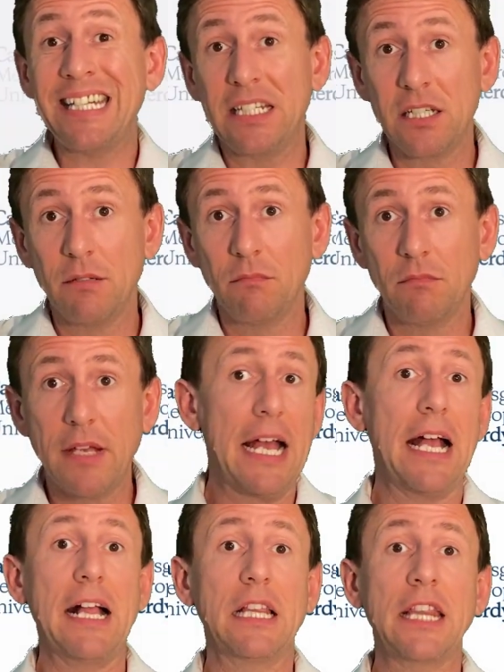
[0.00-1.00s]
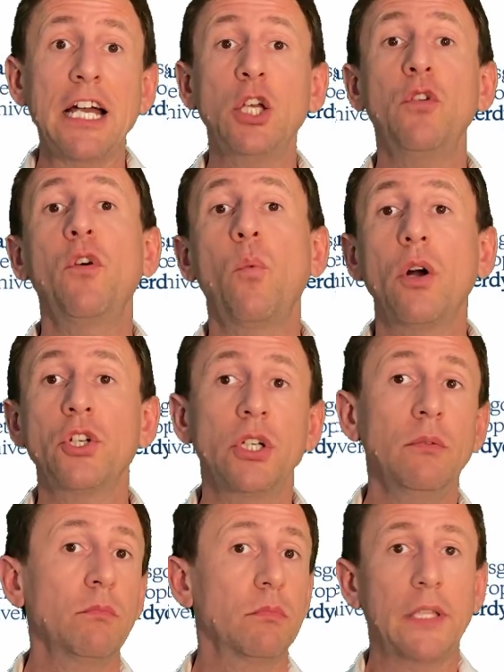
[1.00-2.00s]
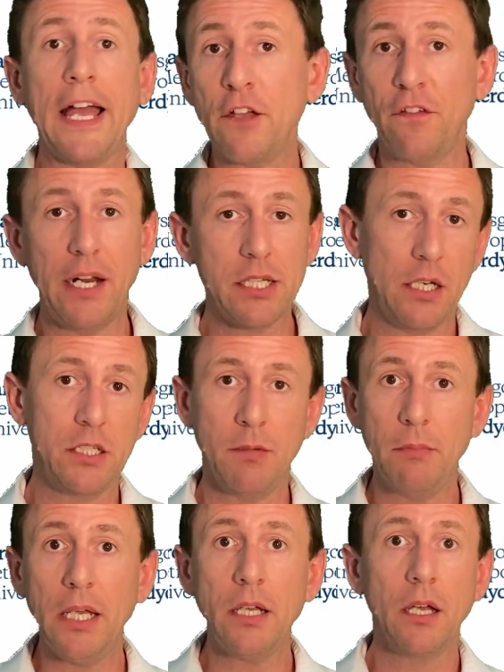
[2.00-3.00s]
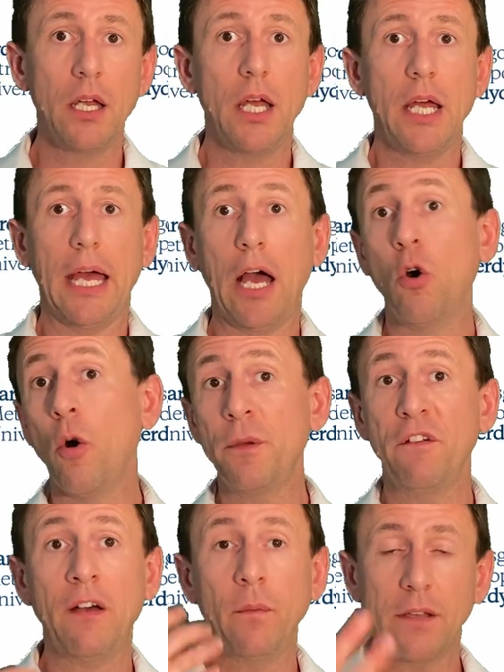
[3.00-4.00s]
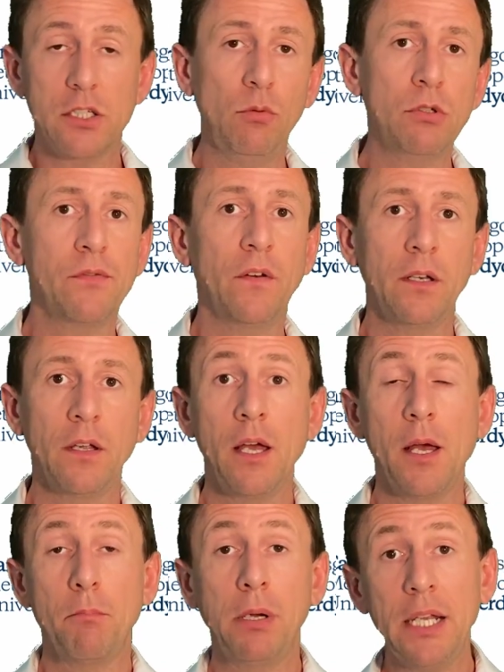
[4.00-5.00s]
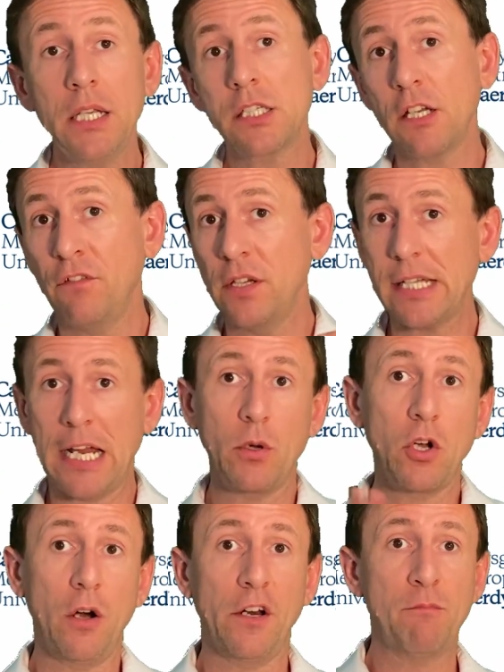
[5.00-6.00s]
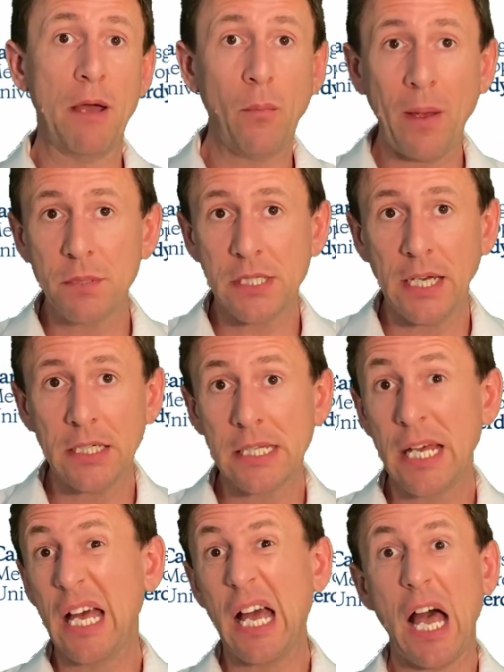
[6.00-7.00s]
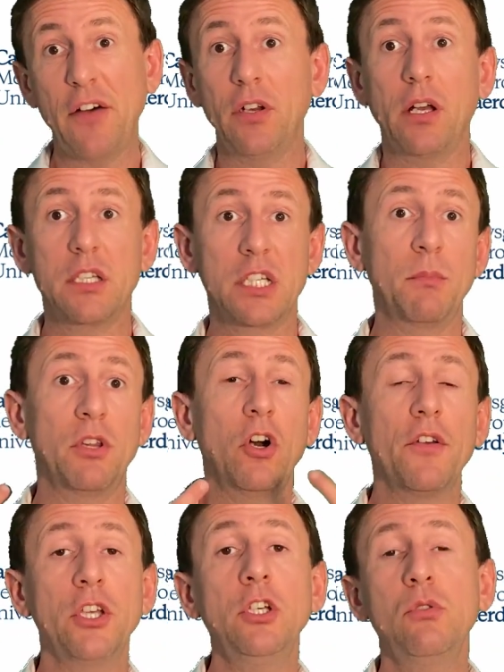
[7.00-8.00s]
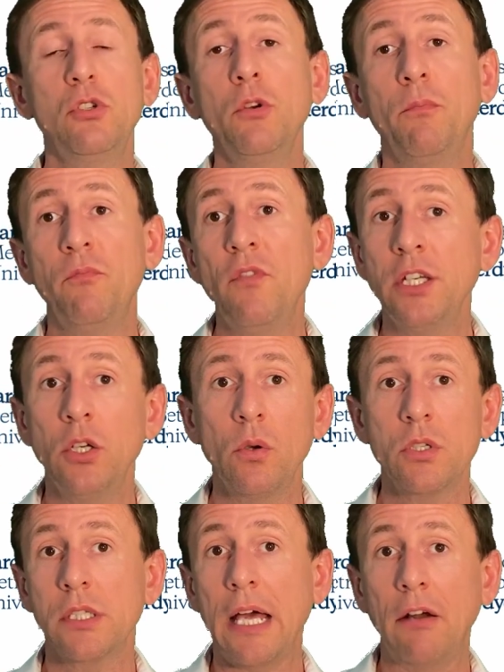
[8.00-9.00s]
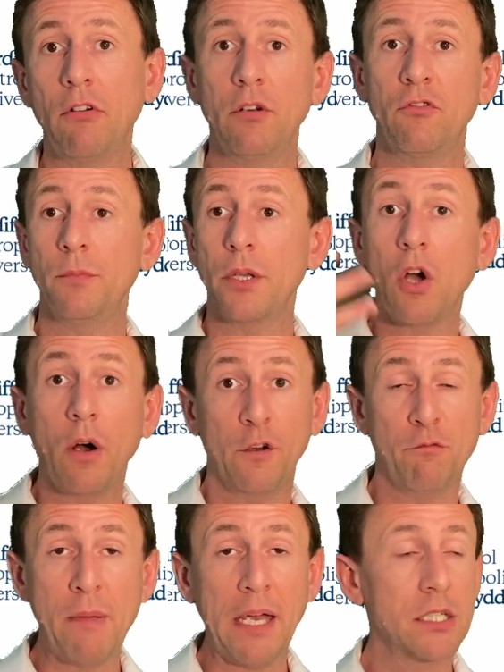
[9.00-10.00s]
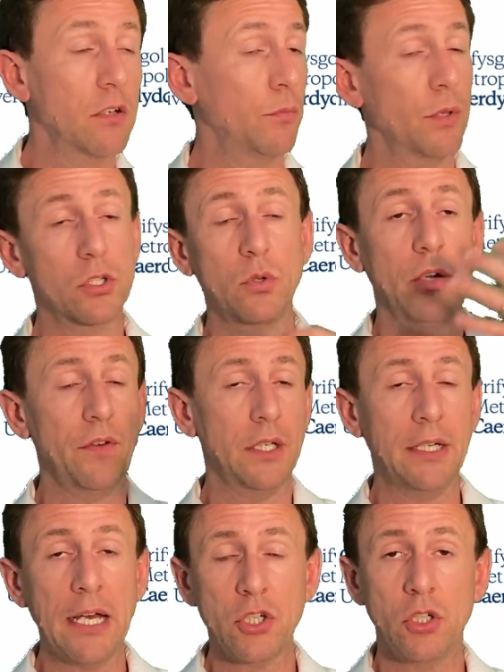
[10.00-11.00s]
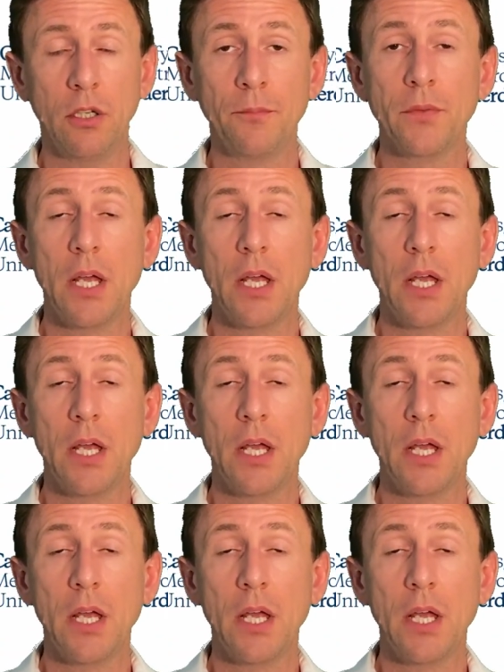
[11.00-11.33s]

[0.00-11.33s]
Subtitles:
it. Thank you for watching. Thank you for listening to me. I hope you found this useful. Please visit our Cardiff Met website, have a look at some of the other YouTube videos that are on from the Cardiff Met, from the School of International,